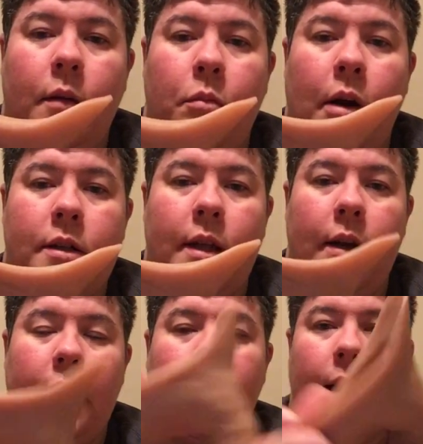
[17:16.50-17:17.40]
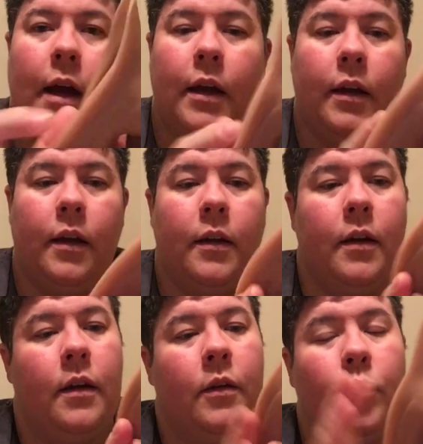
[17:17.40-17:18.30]
prosthetic, and I
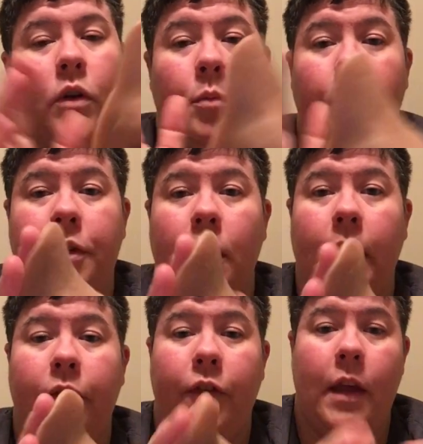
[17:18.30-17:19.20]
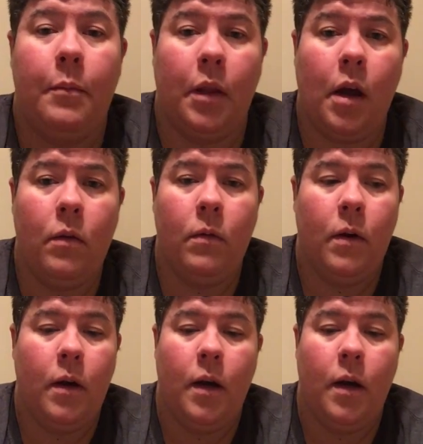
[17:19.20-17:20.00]
will put the link for them below.